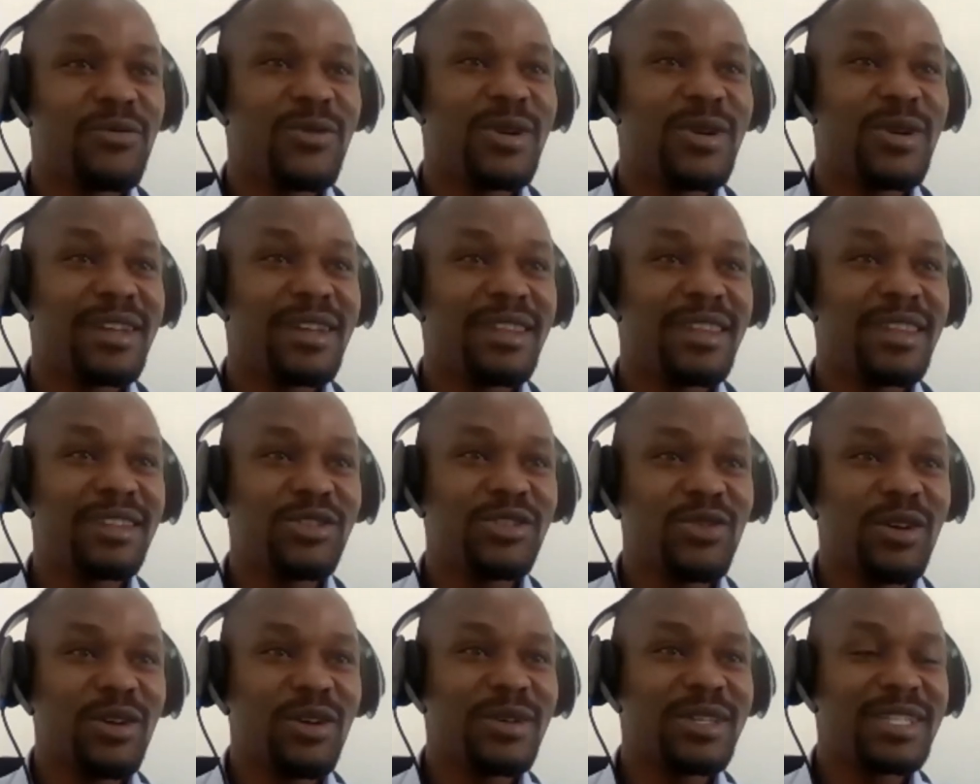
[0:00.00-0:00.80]
We,
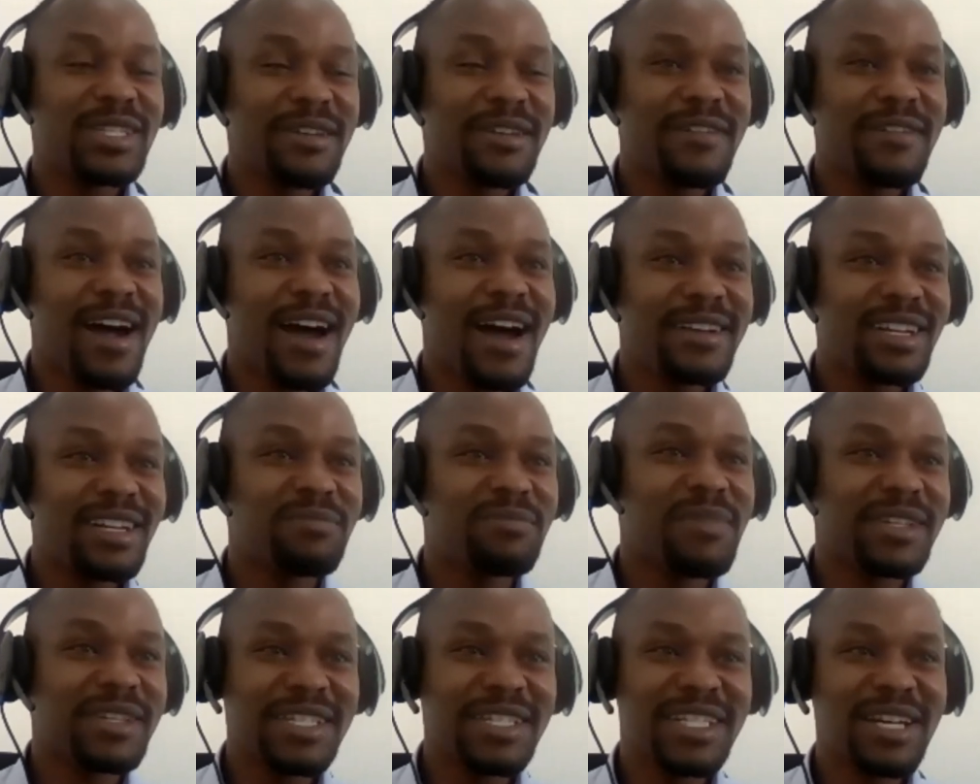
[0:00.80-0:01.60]
there's no always ever
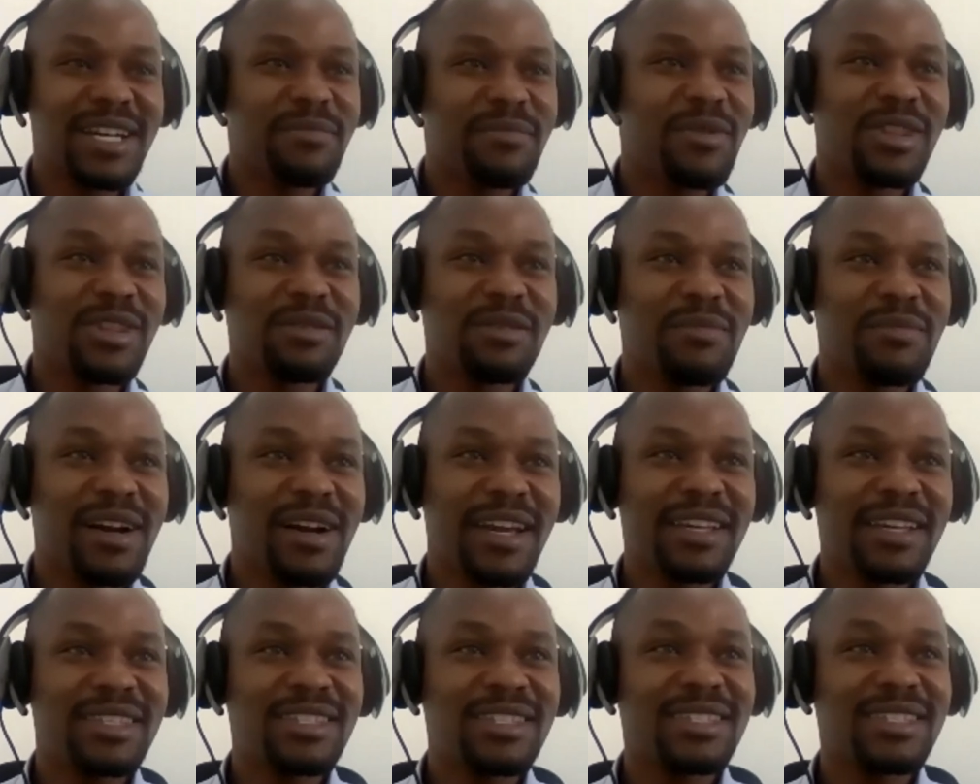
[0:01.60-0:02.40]
100% about the
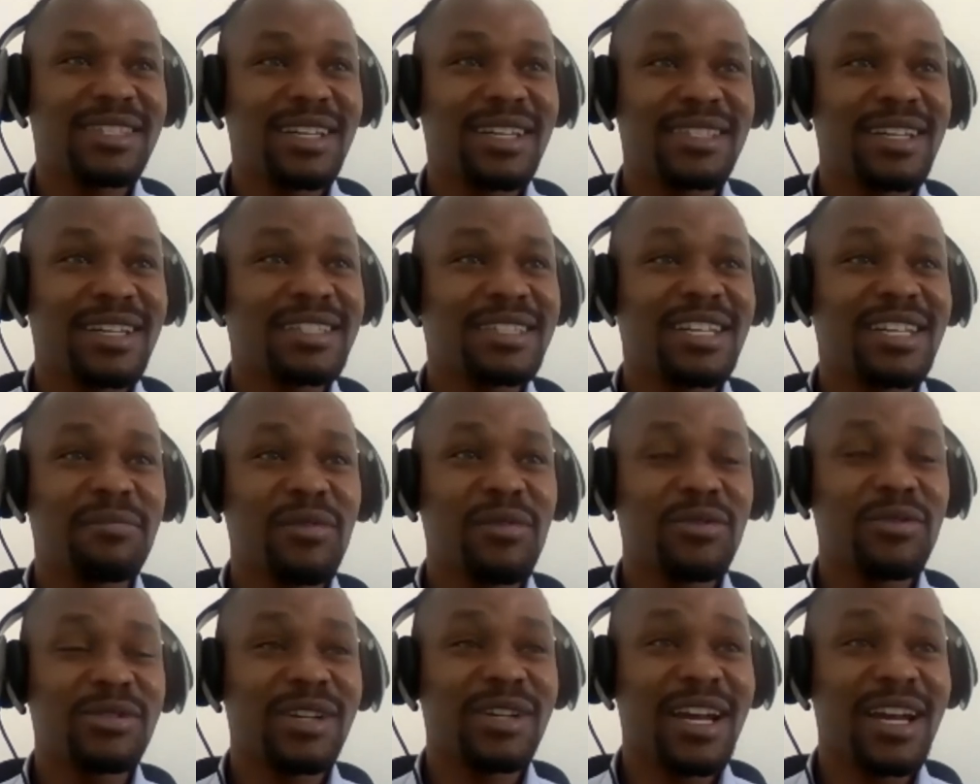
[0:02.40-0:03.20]
market. It's just
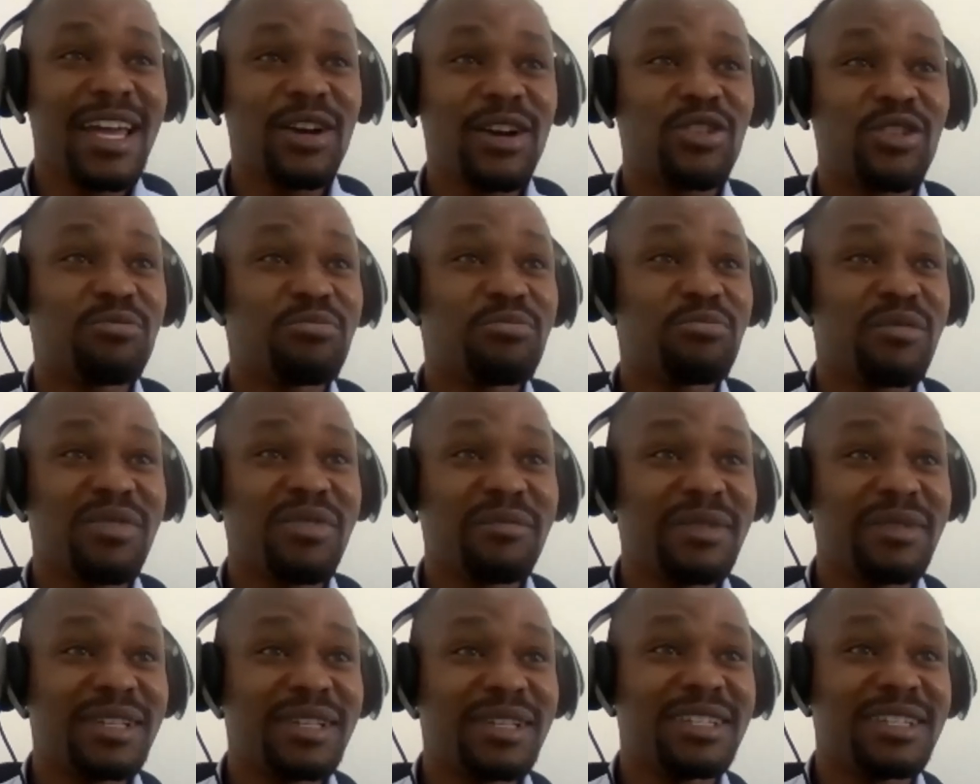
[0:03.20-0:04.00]
about relying on
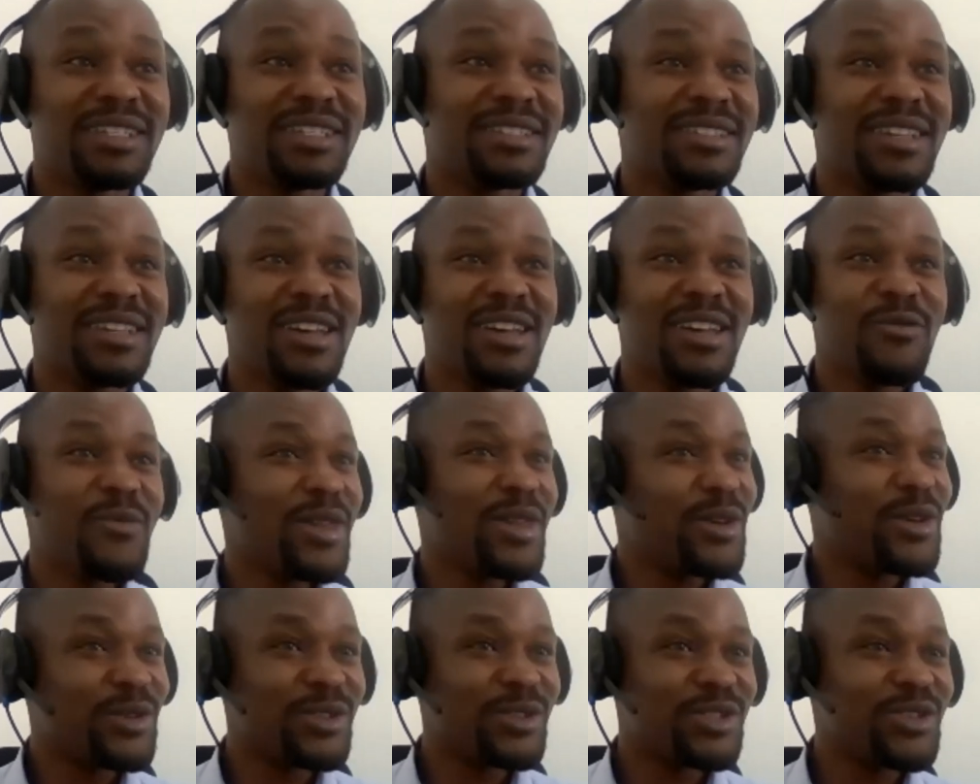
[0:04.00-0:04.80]
probabilities,
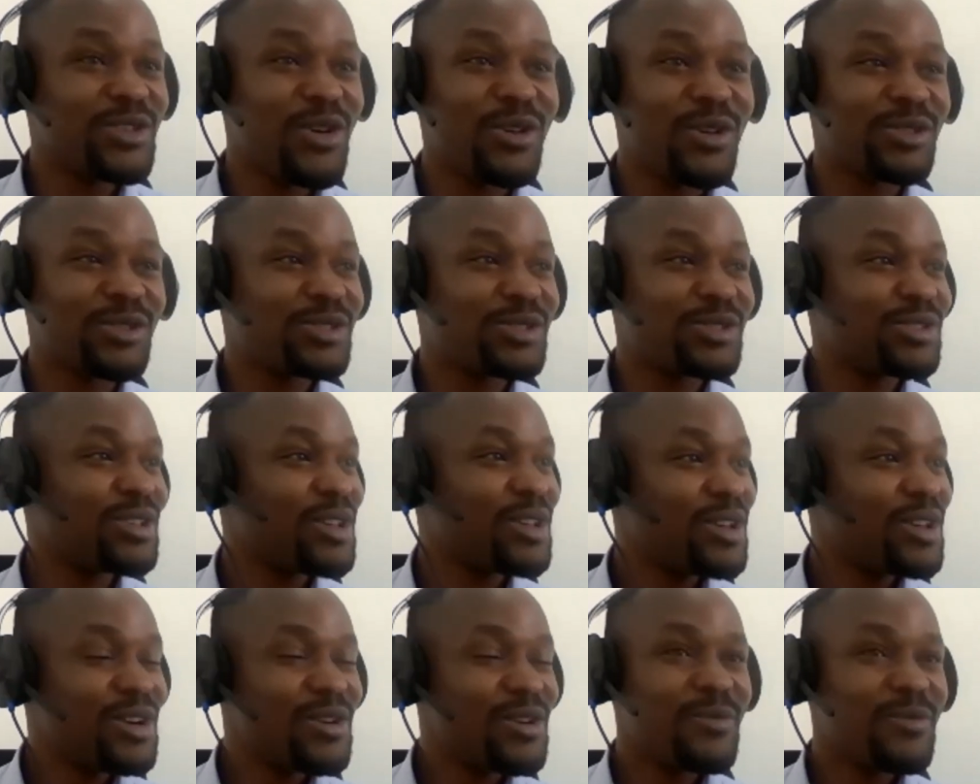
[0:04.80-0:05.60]
whether on stocks,
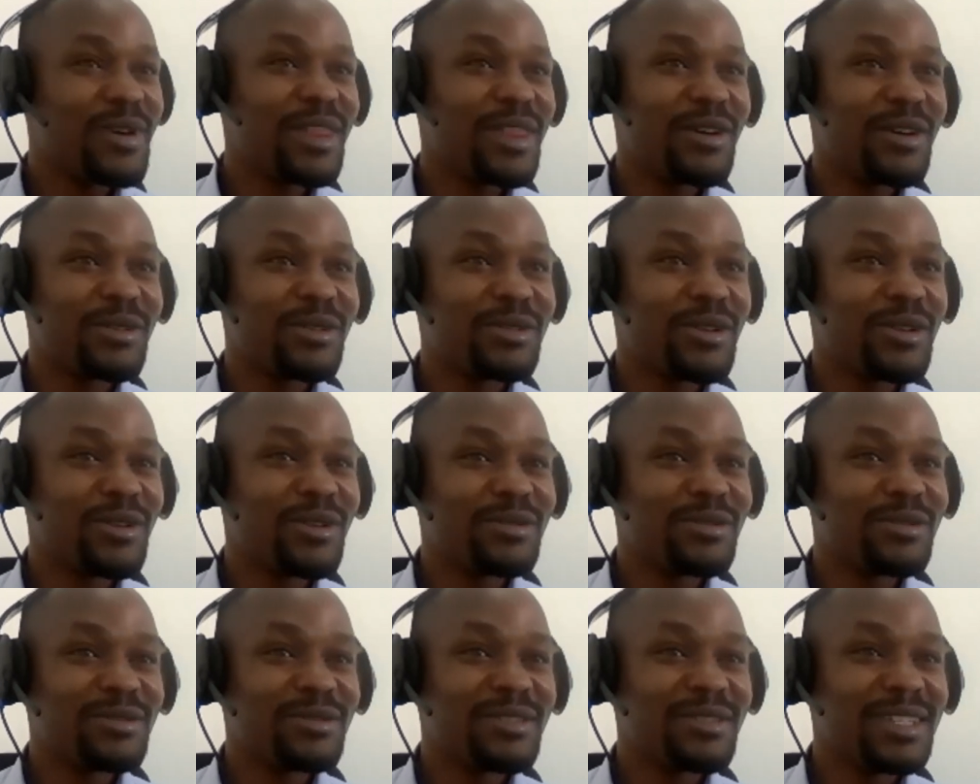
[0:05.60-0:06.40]
whether on,
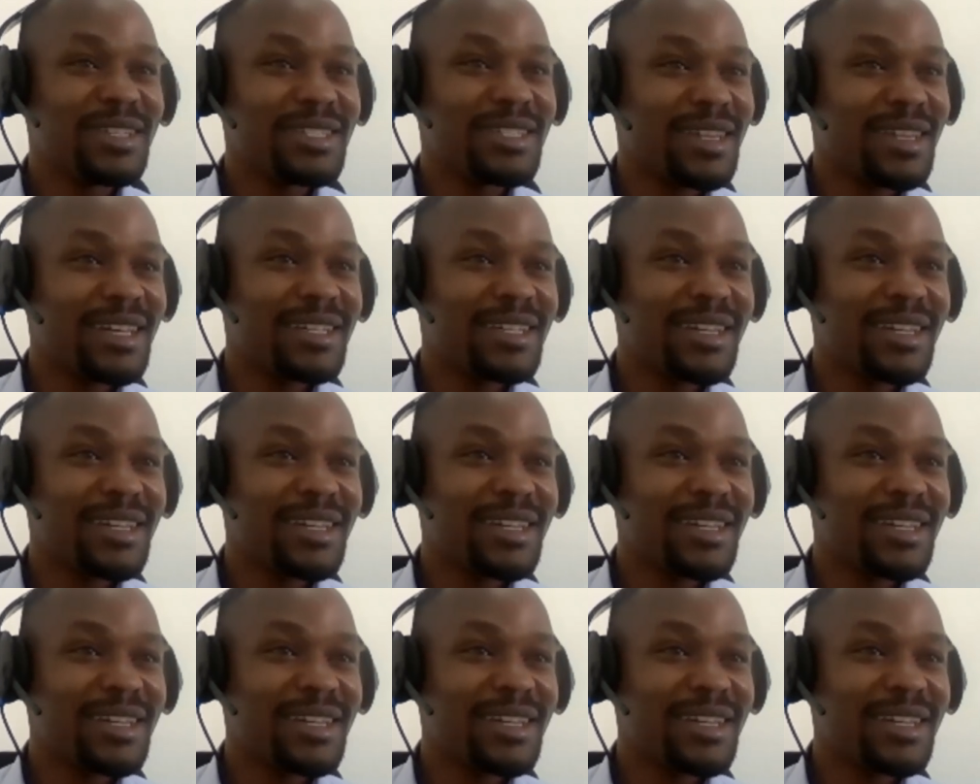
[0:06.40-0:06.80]
on this other